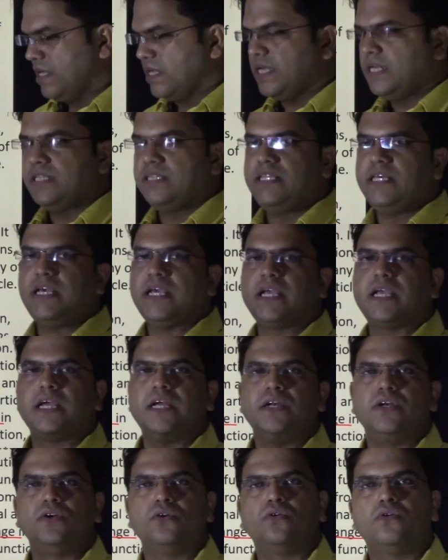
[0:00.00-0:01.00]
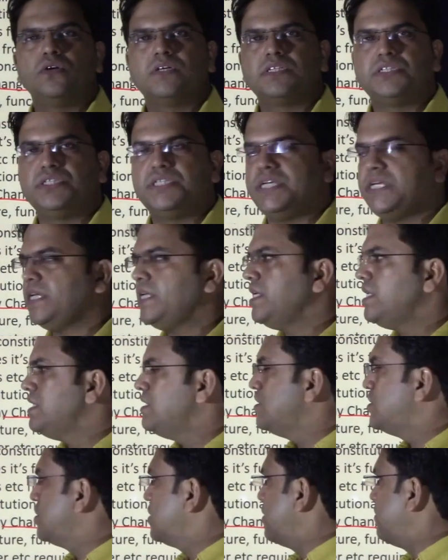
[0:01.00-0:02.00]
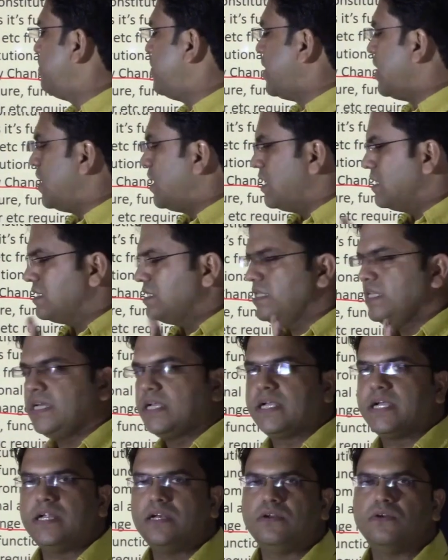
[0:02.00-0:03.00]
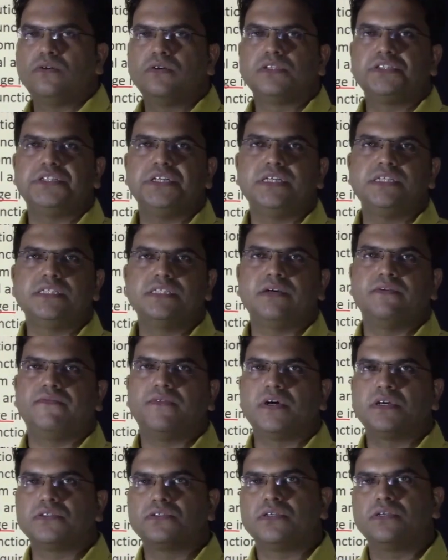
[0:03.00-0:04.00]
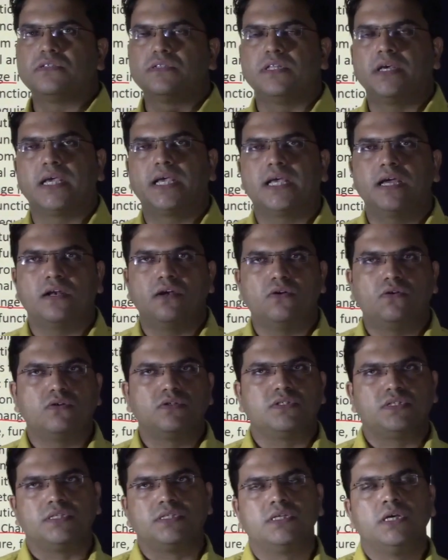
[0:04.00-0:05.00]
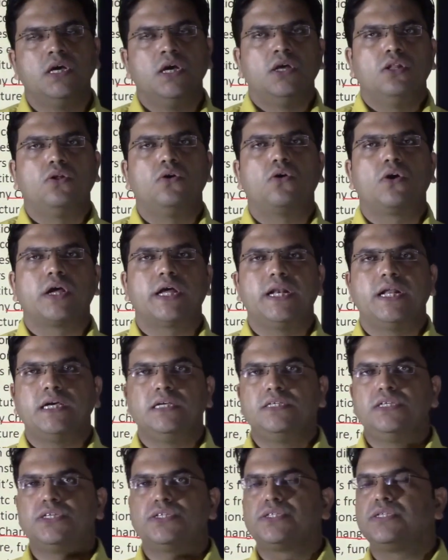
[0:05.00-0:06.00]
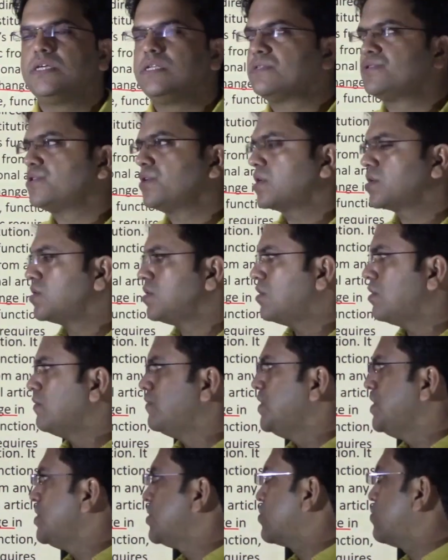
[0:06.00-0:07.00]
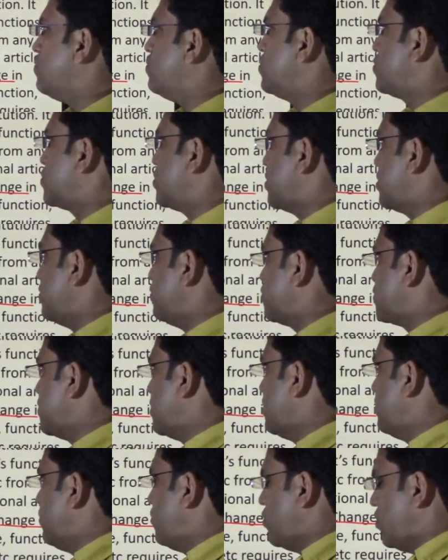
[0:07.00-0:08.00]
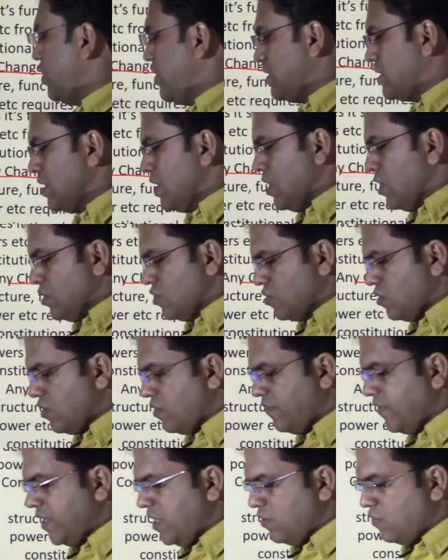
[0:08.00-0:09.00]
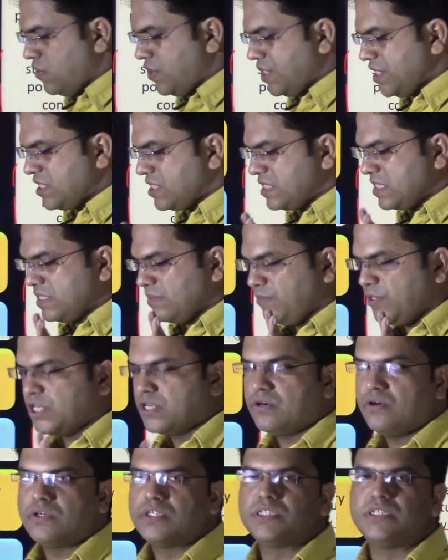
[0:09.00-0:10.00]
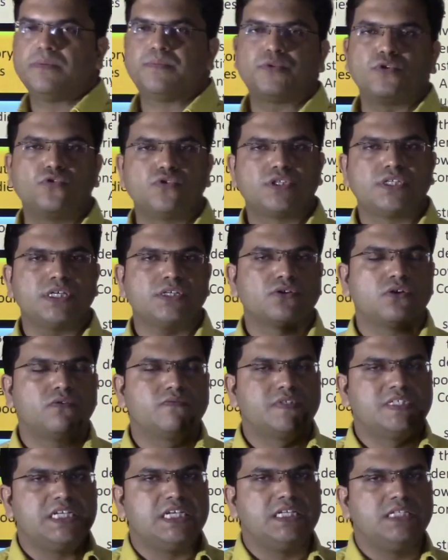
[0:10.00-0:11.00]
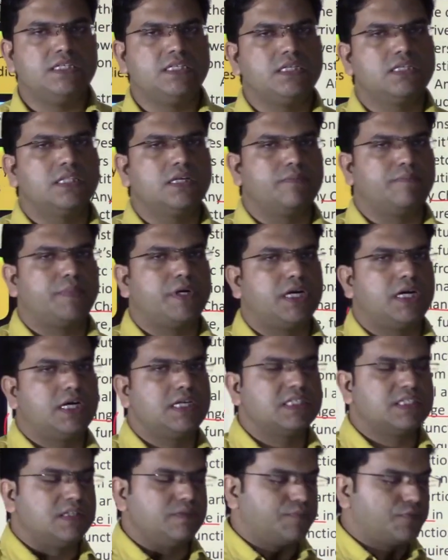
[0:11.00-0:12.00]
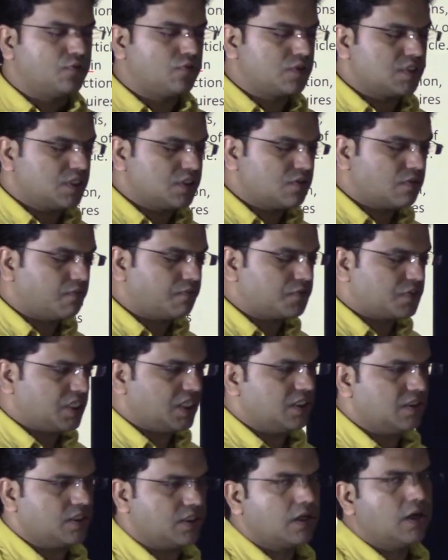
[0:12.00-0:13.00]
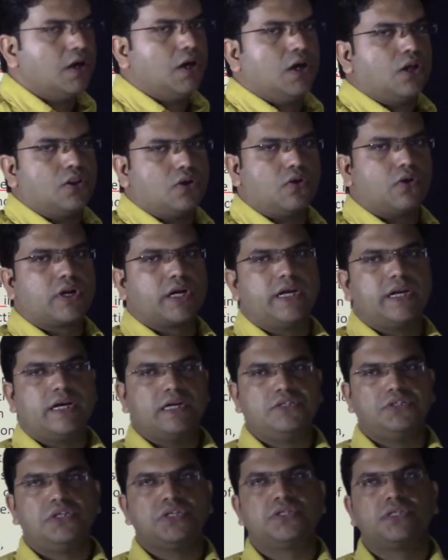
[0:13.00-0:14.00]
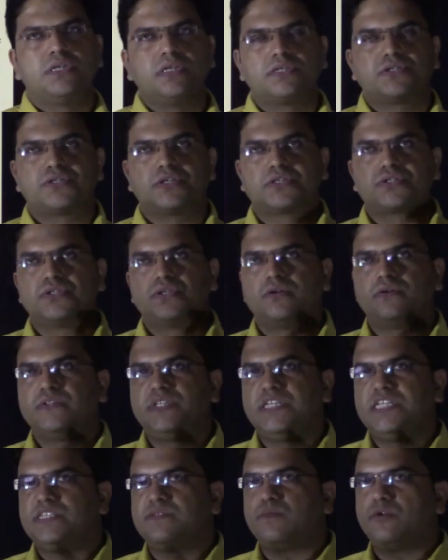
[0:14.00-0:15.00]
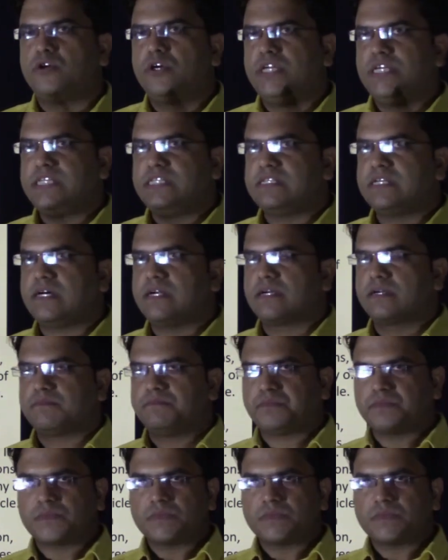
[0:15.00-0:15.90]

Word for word: right, they cannot change the powers, they cannot change the functions, they cannot change the organizational structure of these constitutional bodies. So you will notice, because the process of changing the powers, the process of changing the organizational structure of these bodies are